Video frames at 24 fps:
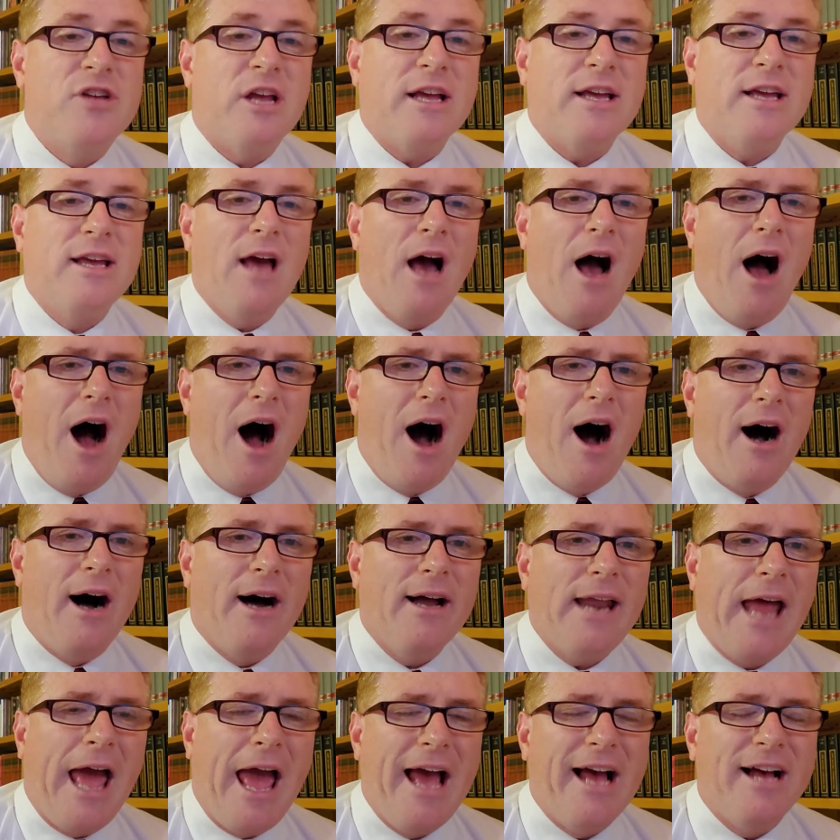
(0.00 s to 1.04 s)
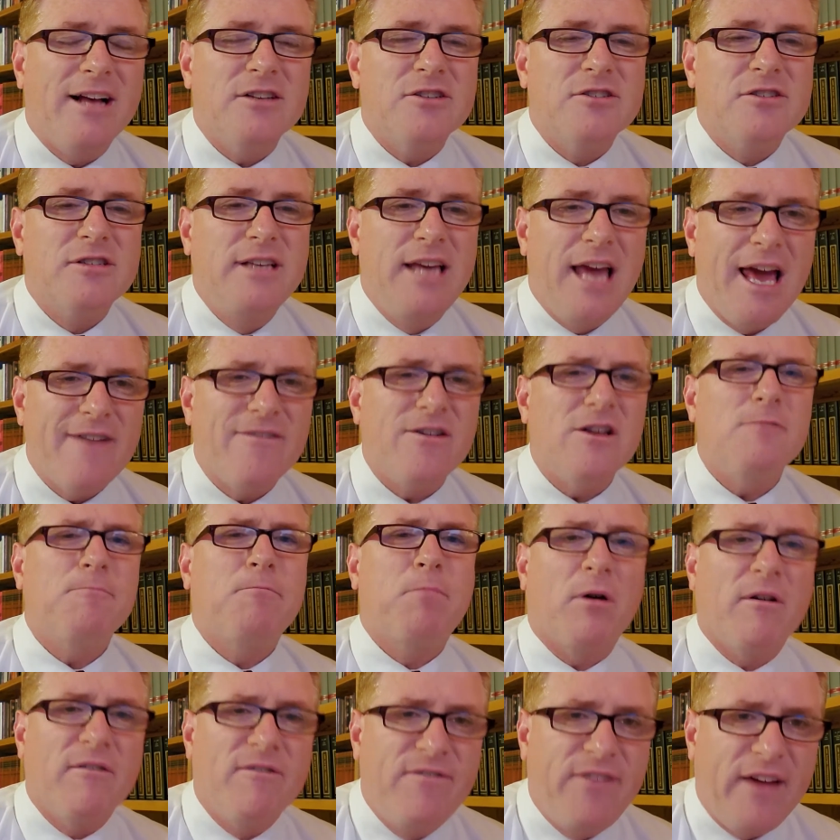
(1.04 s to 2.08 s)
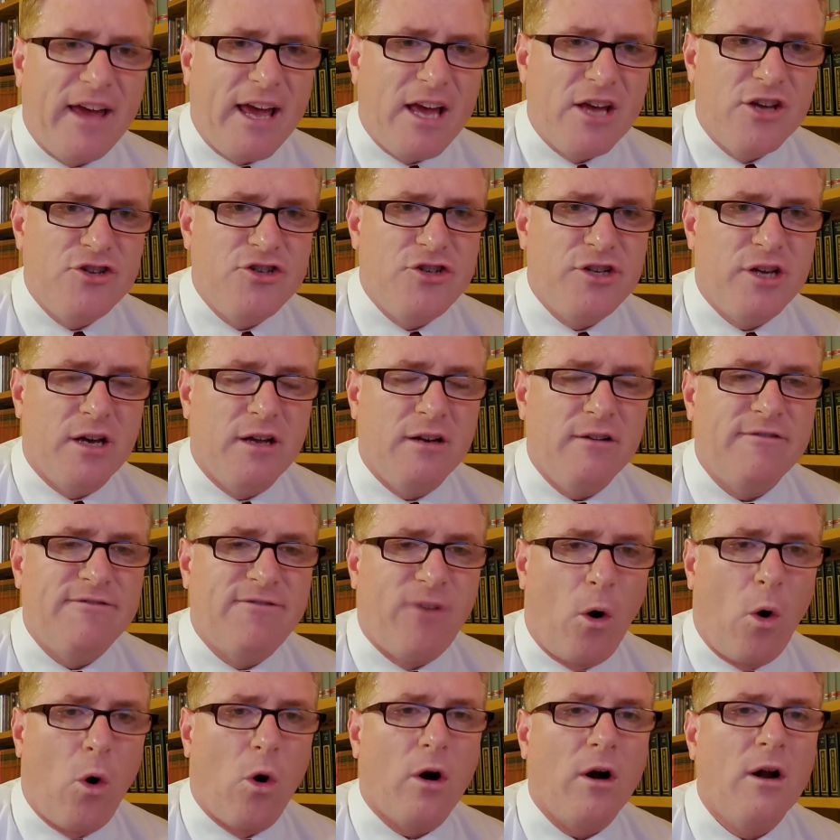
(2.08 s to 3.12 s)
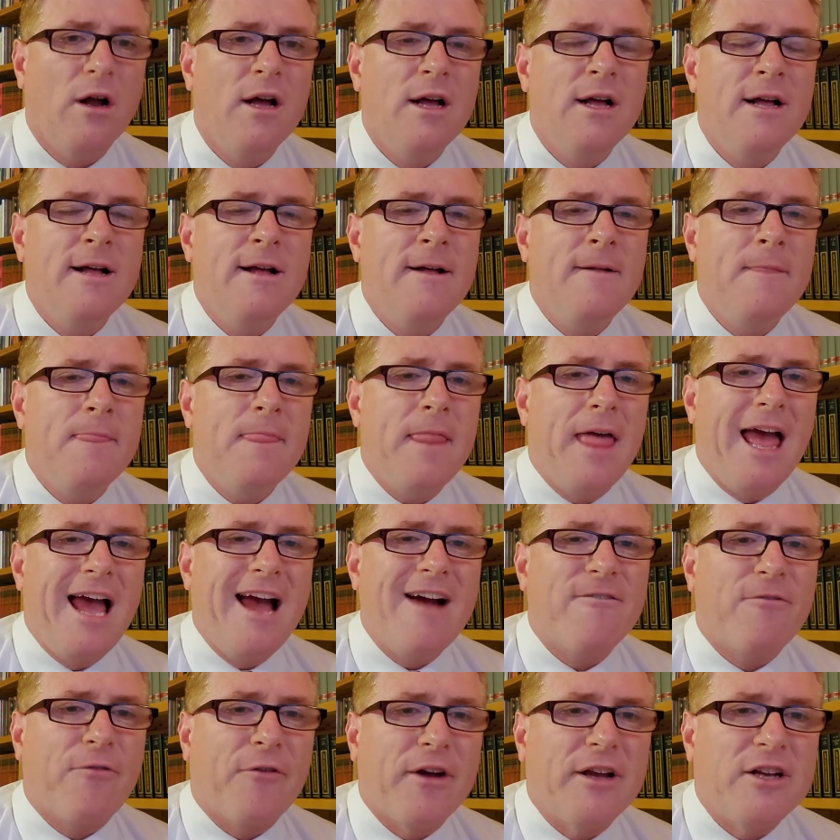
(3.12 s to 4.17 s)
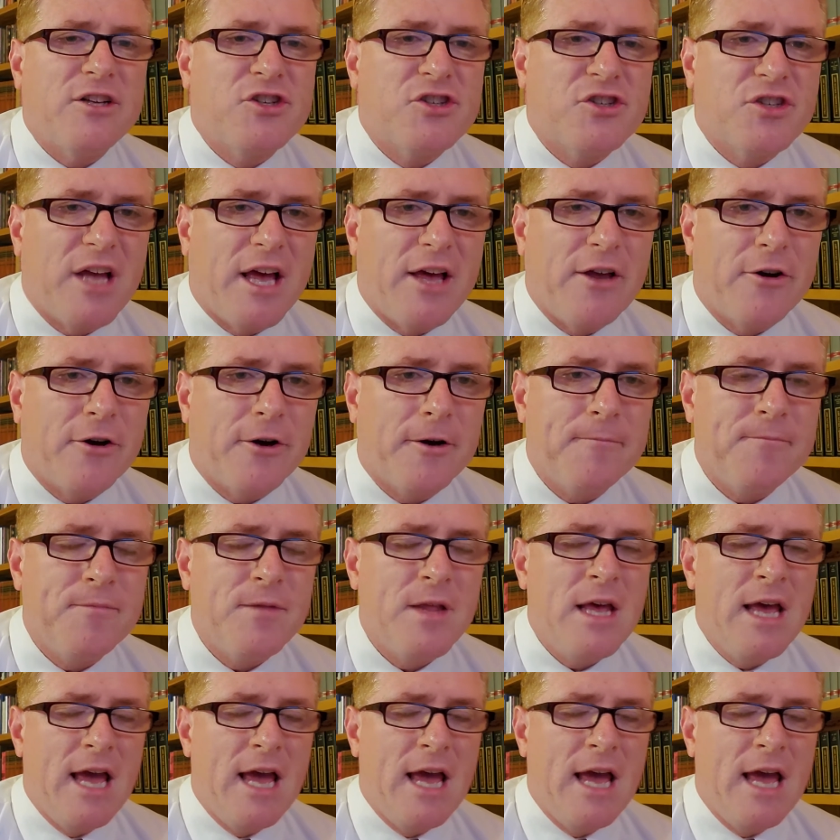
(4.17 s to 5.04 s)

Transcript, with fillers: that God has given provision for every sinner.